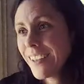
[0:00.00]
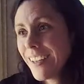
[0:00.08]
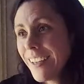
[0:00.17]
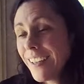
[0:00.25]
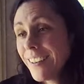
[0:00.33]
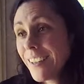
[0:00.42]

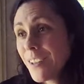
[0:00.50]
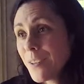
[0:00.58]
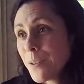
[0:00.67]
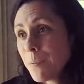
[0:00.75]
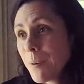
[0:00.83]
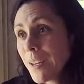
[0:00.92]
Thank you
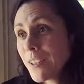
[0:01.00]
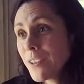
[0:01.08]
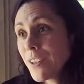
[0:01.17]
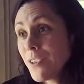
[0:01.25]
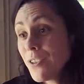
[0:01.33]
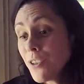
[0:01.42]
so much.
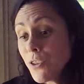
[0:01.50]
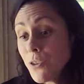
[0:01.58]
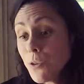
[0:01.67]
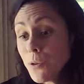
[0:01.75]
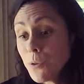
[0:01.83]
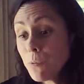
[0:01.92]
And just
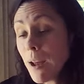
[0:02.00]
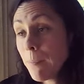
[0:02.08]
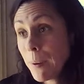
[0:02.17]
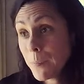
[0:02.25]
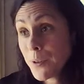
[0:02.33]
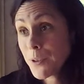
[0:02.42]
to wrap
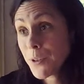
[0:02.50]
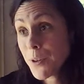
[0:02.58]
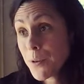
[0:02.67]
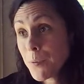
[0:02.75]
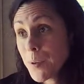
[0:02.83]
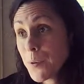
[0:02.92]
up the
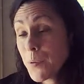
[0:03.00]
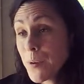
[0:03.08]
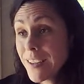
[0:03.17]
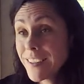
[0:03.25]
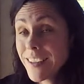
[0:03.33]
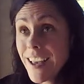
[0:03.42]
show, we
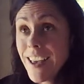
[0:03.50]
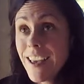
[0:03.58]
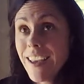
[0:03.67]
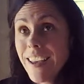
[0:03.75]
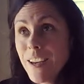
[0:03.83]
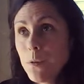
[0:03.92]
always
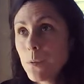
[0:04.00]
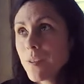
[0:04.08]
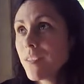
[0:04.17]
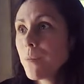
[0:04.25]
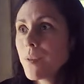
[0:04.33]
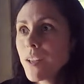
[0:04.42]
end with
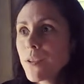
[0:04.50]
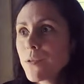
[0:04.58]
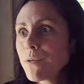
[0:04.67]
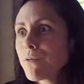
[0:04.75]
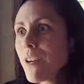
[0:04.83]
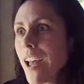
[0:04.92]
something sort
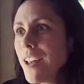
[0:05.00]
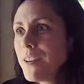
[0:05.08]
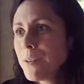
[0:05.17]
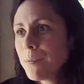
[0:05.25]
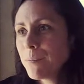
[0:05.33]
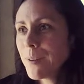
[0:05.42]
of
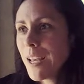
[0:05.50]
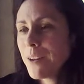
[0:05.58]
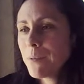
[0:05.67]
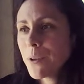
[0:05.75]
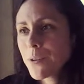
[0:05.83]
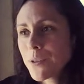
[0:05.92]
random and
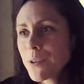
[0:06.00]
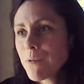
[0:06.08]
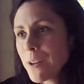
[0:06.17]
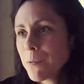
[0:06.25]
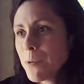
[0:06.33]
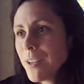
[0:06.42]
we ask you a
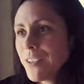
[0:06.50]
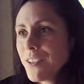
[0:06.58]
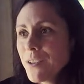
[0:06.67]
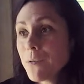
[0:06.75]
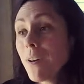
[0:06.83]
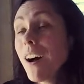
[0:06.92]
random
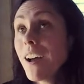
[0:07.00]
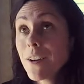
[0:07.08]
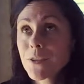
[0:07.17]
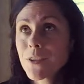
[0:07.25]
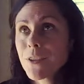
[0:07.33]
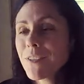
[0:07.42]
question, or I Uh-oh.
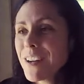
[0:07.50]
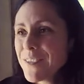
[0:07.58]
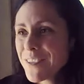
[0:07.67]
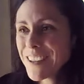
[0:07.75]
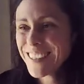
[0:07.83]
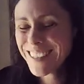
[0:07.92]
ask you a random
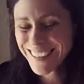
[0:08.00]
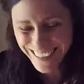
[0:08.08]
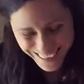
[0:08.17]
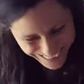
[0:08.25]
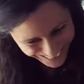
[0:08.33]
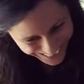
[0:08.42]
question,
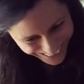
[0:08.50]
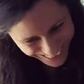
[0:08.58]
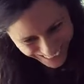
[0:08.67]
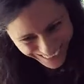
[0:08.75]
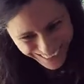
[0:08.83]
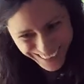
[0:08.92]
but
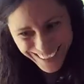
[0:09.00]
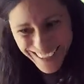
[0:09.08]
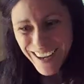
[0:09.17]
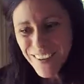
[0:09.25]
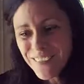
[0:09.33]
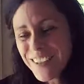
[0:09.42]

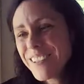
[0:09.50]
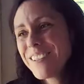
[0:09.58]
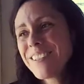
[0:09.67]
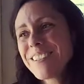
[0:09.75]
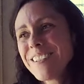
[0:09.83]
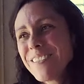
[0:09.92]
it's
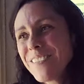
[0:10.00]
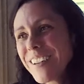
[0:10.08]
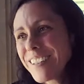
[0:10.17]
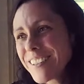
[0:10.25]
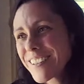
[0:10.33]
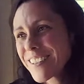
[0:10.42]
usually
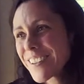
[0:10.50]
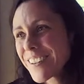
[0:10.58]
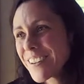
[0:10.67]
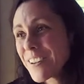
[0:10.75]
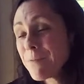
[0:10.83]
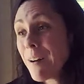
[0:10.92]
fun.
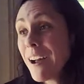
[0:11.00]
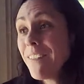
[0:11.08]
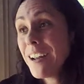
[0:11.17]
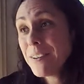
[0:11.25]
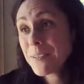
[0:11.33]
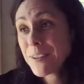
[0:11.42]
So, my
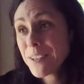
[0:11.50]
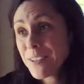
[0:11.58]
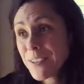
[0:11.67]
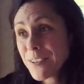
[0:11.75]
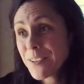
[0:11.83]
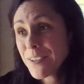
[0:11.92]
random
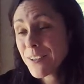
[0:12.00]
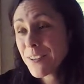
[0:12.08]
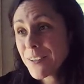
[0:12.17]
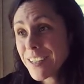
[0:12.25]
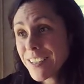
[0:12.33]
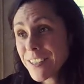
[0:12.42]
question to
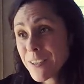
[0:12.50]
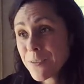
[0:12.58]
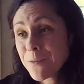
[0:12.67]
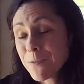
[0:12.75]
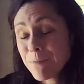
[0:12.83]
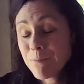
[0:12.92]
you is
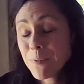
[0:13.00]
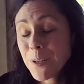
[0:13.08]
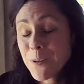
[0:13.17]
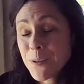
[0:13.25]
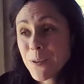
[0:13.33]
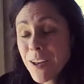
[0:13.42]

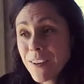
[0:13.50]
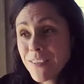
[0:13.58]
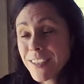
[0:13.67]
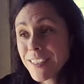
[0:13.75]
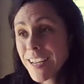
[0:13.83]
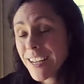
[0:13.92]
because you have an
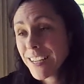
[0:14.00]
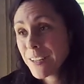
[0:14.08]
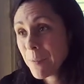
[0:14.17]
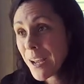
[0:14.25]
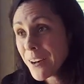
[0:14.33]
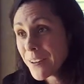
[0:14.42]
Italian
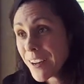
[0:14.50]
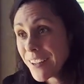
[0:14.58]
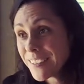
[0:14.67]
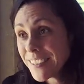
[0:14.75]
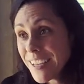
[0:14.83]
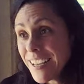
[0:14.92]

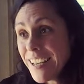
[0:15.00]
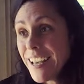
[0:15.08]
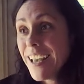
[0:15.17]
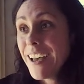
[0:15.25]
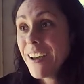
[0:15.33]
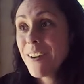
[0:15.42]
background, yeah.
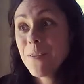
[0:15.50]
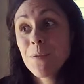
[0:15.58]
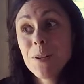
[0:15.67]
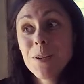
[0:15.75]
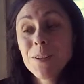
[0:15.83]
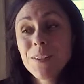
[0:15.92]

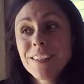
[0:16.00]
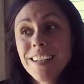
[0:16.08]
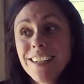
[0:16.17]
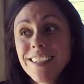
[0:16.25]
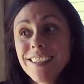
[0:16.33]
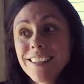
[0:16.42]
we know
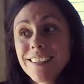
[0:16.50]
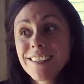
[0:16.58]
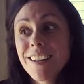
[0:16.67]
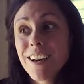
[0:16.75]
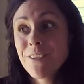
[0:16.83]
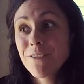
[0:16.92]
Italians
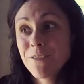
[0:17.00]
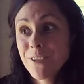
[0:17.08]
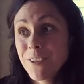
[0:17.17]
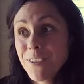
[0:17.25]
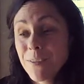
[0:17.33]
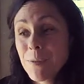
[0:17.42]
love
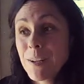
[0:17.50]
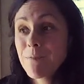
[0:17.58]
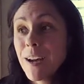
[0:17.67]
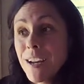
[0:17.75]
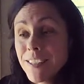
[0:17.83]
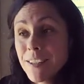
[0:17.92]
food. I mean,
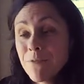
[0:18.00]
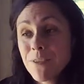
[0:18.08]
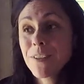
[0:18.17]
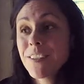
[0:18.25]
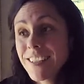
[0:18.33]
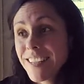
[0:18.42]
my
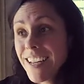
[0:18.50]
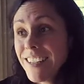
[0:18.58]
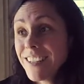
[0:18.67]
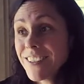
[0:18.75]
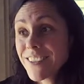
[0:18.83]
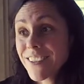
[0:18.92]
stepfather's
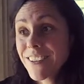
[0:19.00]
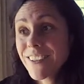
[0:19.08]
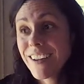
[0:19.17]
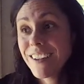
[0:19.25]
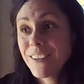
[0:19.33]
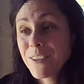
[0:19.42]
Italian, so yeah.
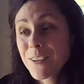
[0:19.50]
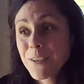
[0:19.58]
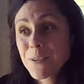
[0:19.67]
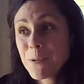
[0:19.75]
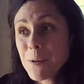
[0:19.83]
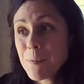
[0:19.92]
I know
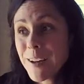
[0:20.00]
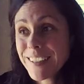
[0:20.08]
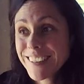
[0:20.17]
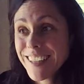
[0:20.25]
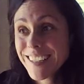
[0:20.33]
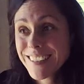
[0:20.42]
all
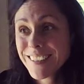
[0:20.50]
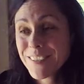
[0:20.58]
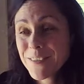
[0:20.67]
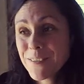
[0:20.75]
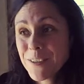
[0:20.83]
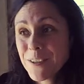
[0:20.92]
about that.
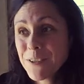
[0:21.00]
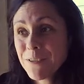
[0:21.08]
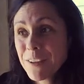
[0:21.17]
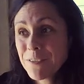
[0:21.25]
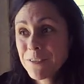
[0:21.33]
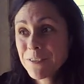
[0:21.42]
What is your
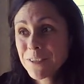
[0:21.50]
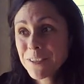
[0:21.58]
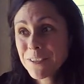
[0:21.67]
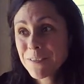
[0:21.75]
favorite food?